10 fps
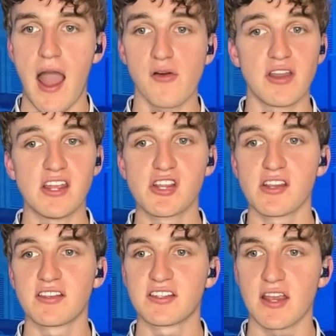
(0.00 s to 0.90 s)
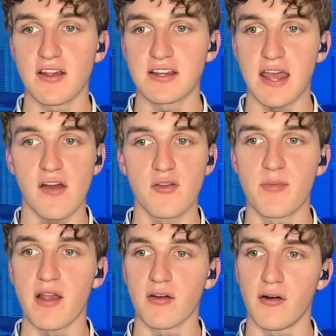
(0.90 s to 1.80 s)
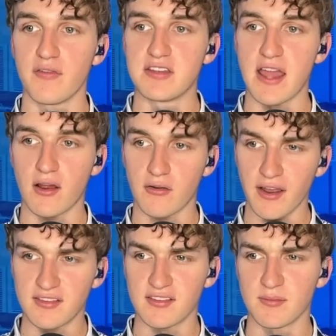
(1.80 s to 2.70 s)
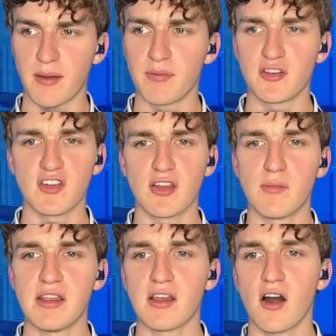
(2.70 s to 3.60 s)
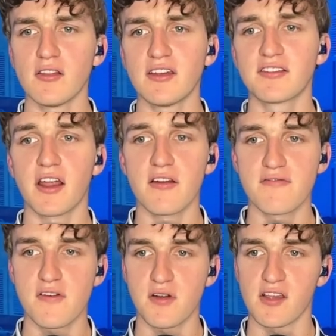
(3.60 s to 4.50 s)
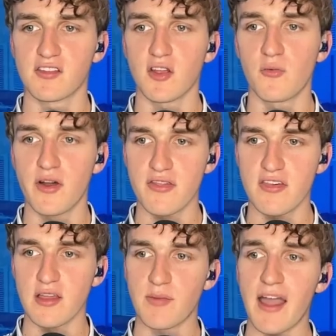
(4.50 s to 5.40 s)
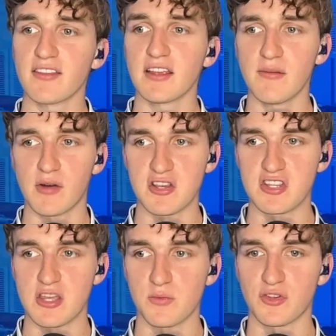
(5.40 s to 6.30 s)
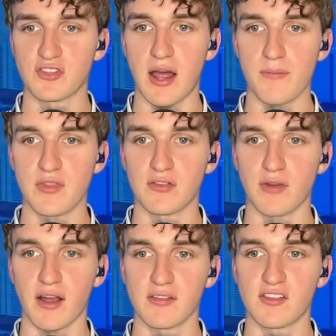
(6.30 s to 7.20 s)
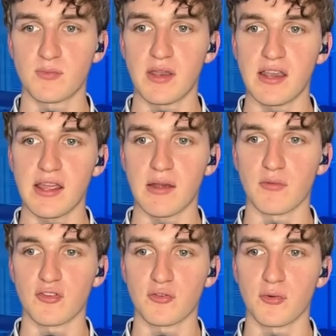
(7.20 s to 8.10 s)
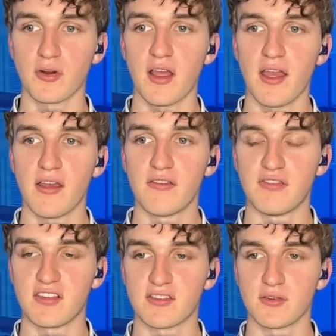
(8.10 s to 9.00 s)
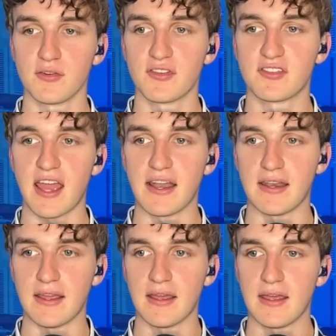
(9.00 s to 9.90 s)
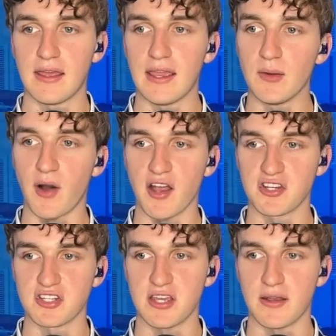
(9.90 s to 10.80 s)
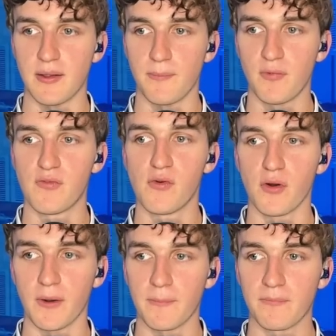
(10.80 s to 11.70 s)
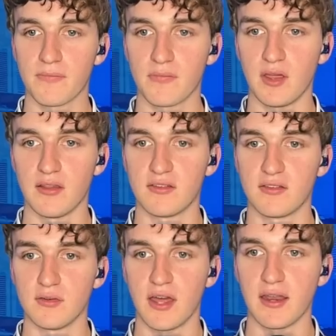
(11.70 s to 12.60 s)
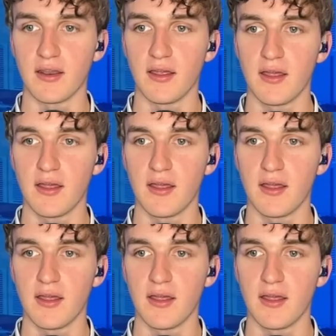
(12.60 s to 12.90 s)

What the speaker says: Our nation is staring down the barrel of a debt crisis, and my budget committee colleagues and I are focused on one thing, passing a budget that will stop this reckless spending and restore fiscal sanity in Washington before it's too late.